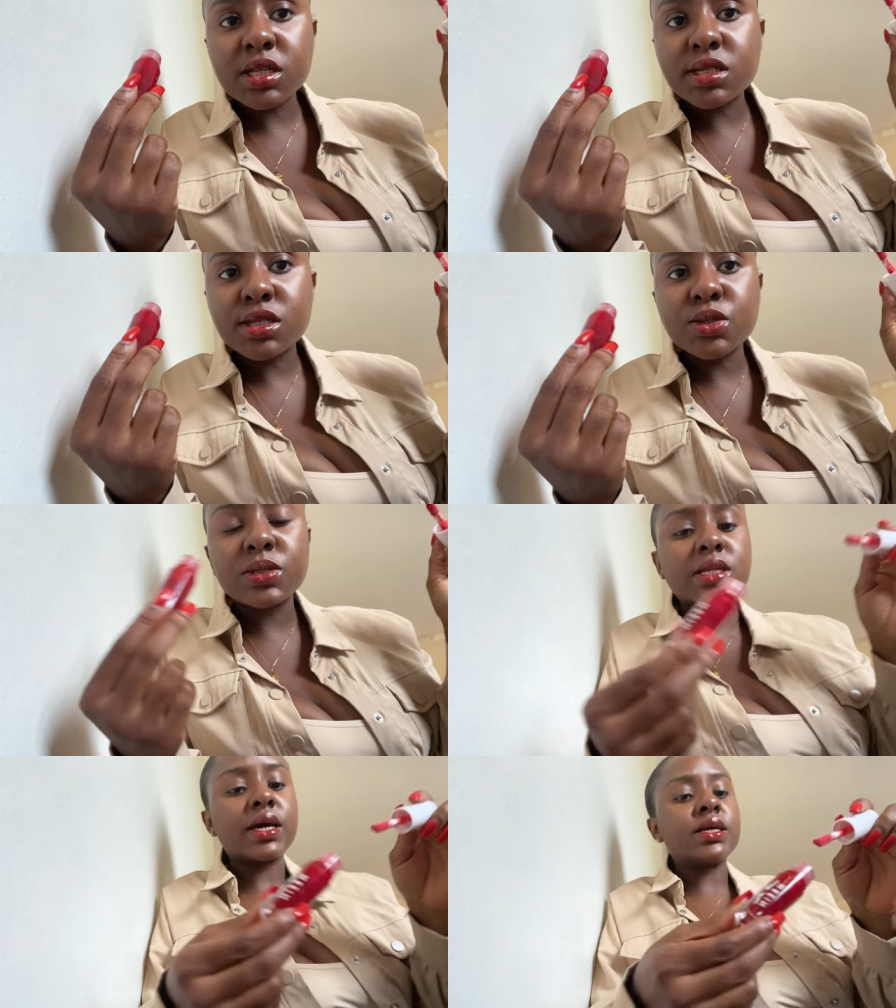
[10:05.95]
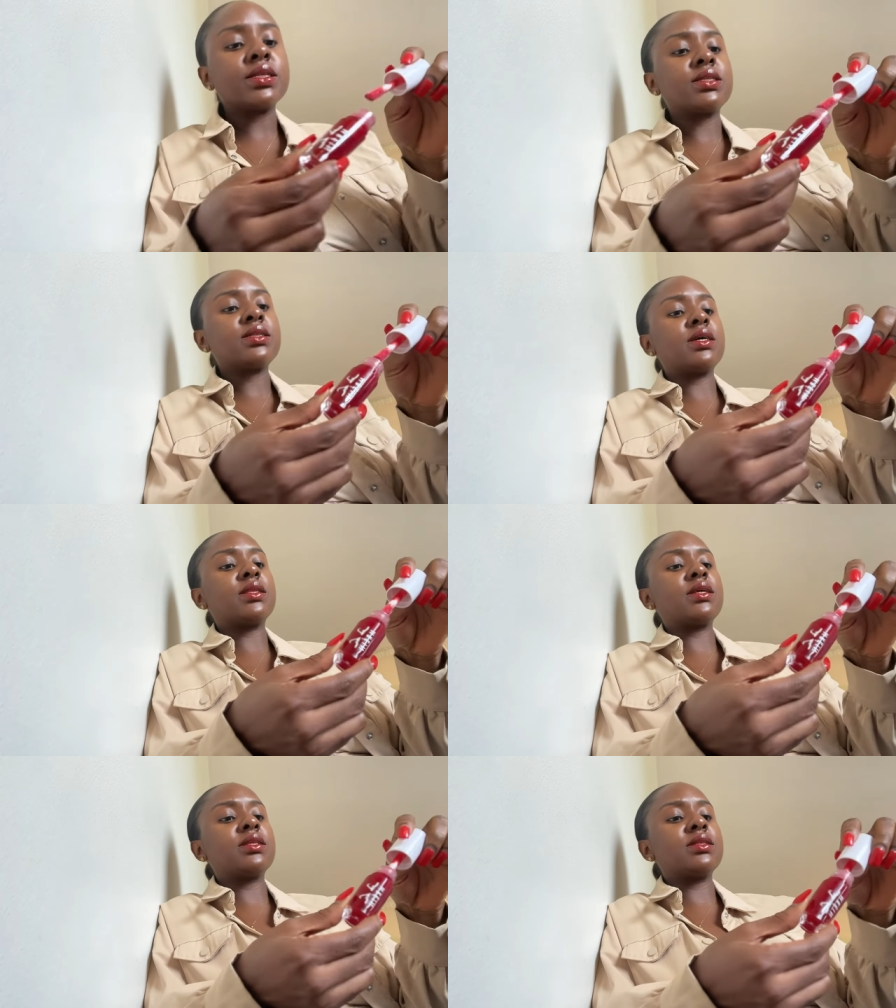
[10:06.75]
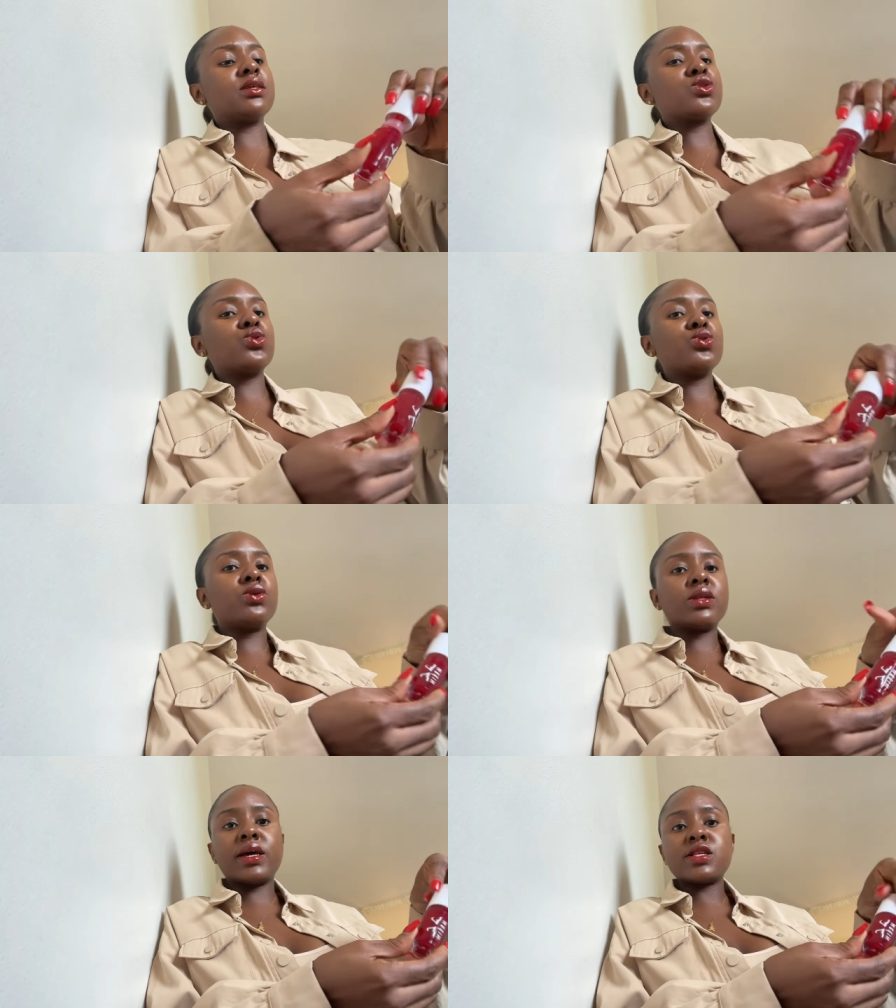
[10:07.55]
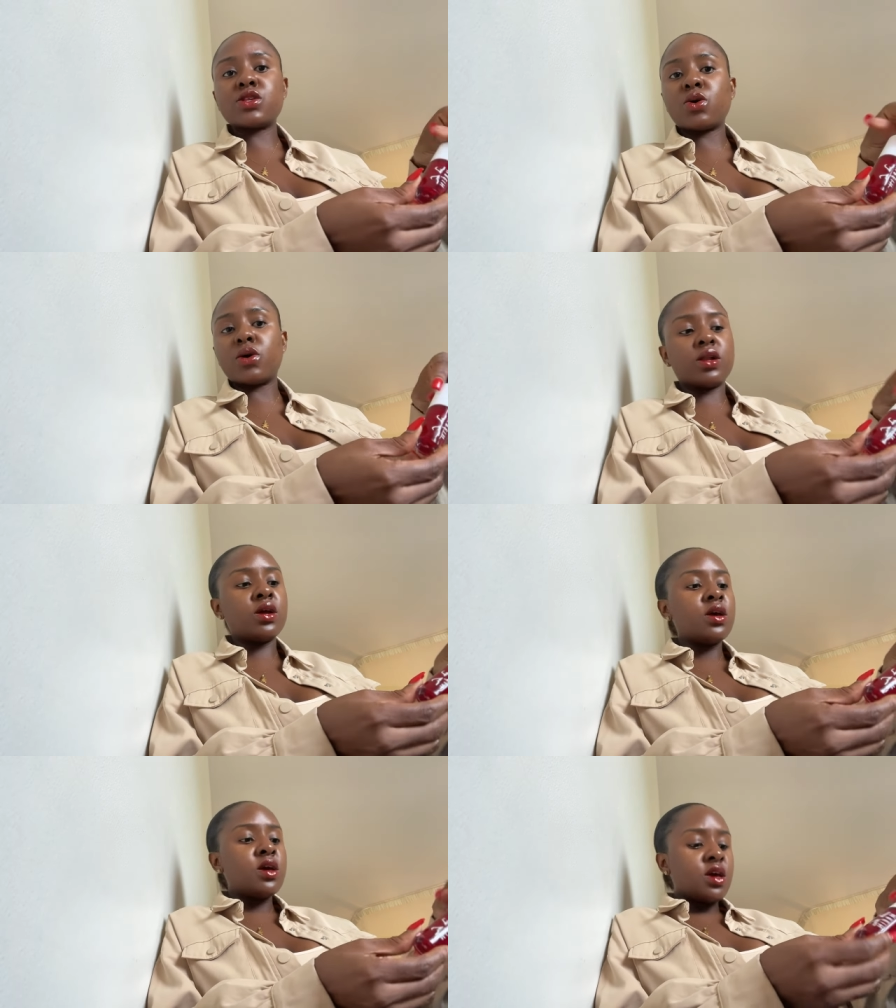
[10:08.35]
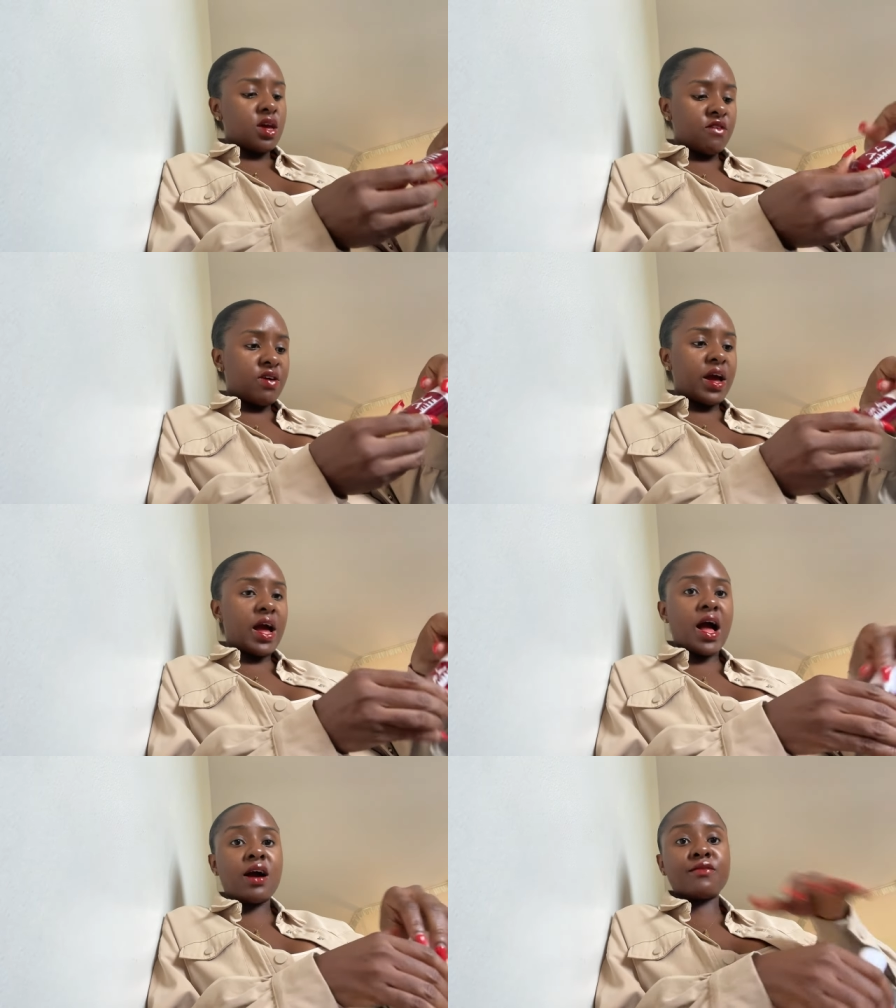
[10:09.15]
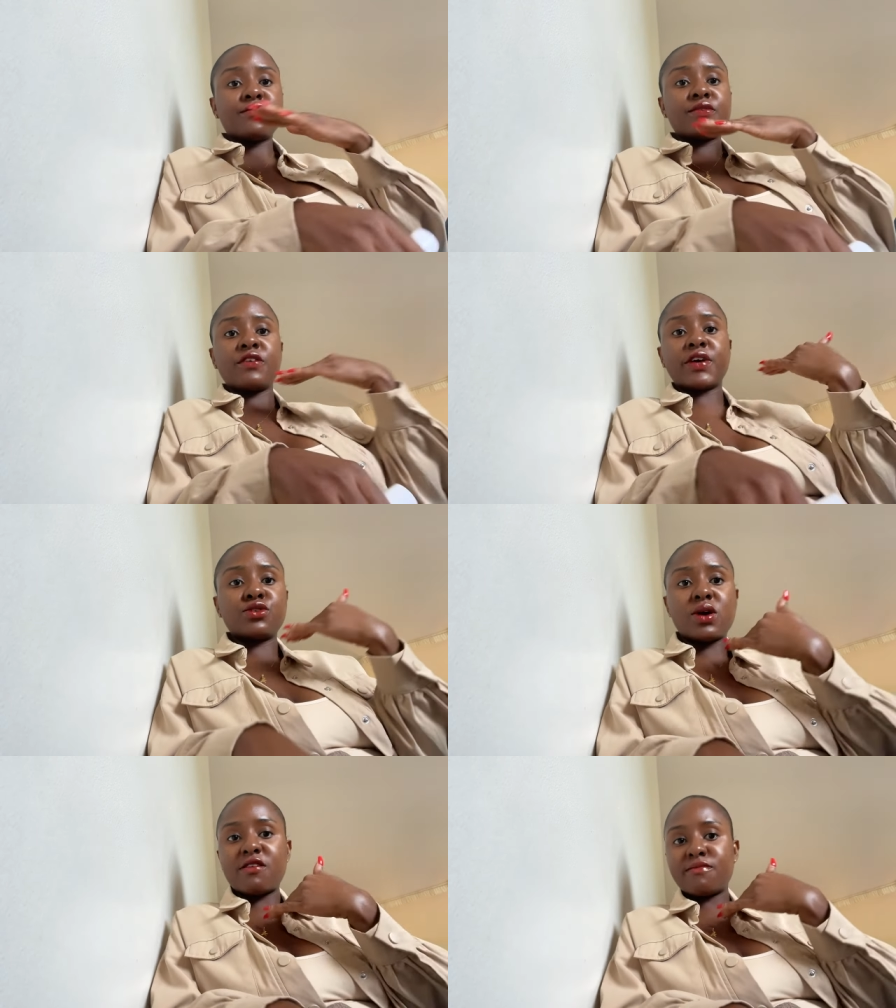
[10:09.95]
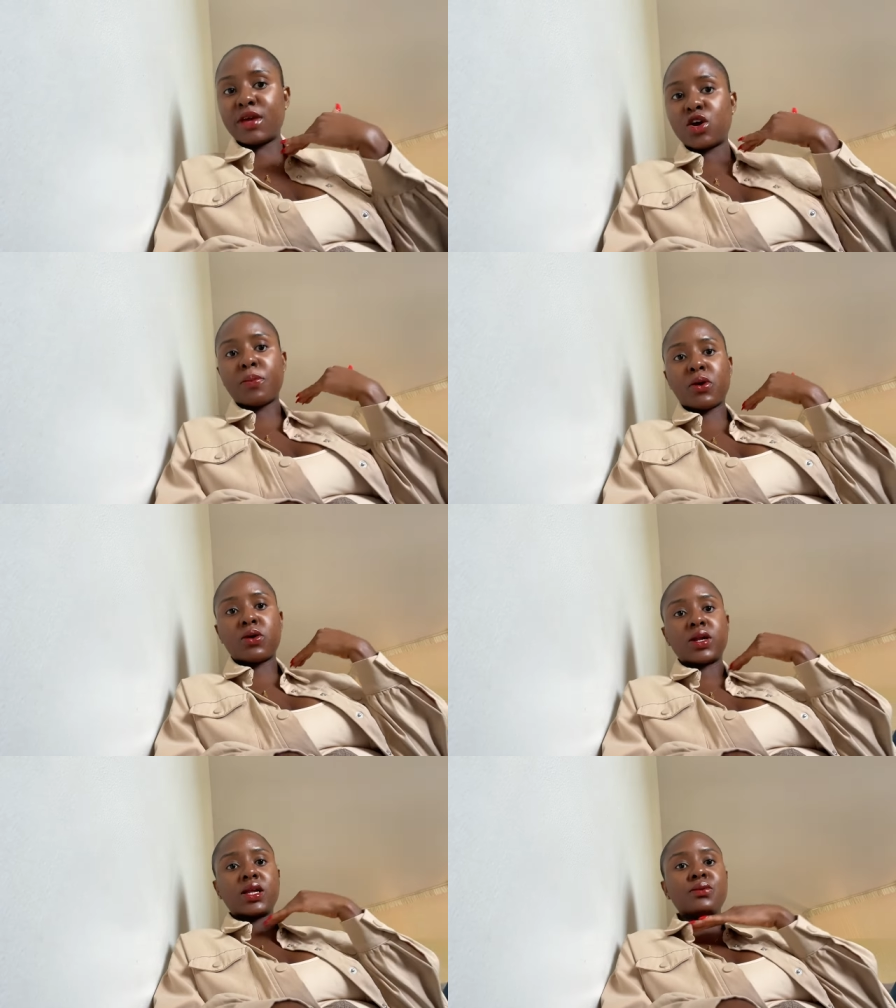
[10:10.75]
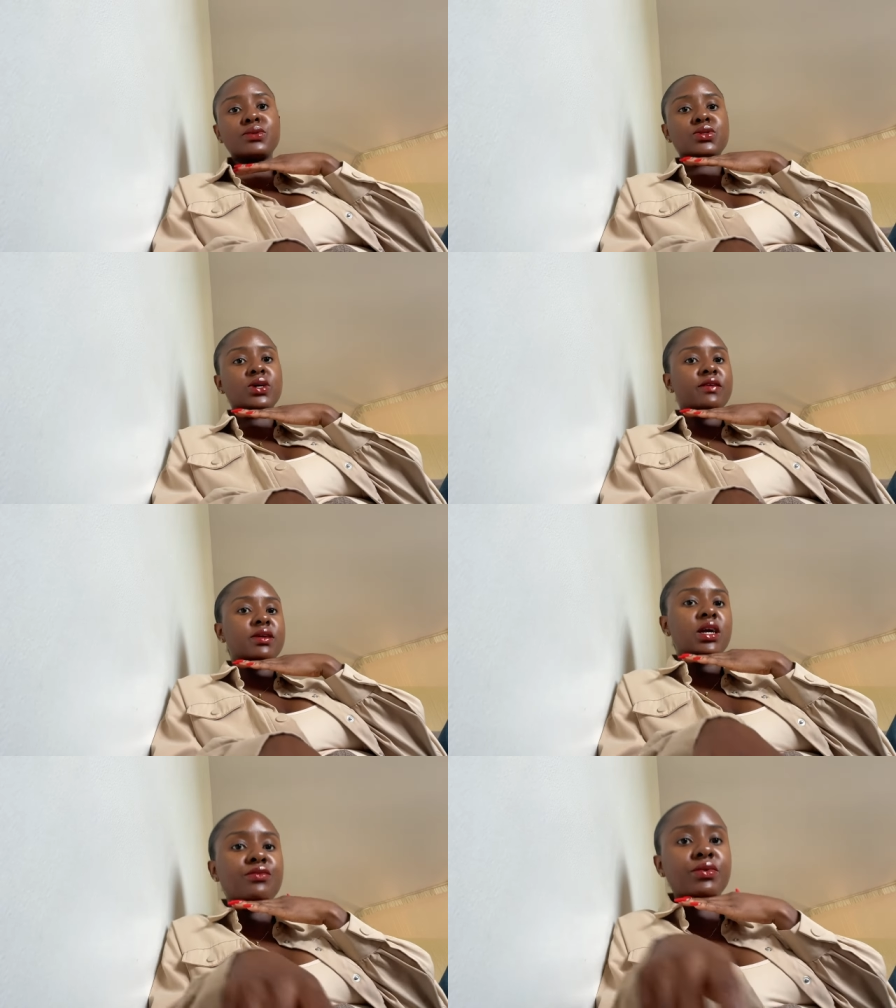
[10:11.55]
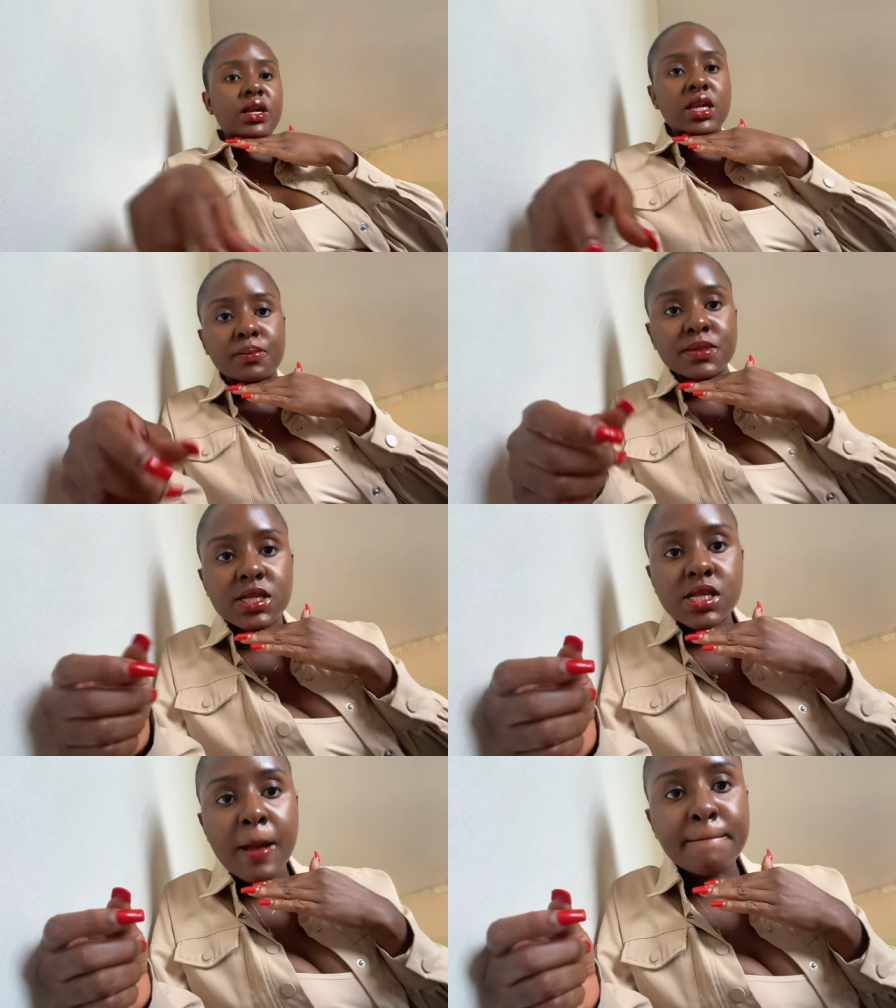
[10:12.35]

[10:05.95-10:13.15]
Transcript: This looks nice. I think this will look nice on if I don't have makeup on and I want to have like red lips.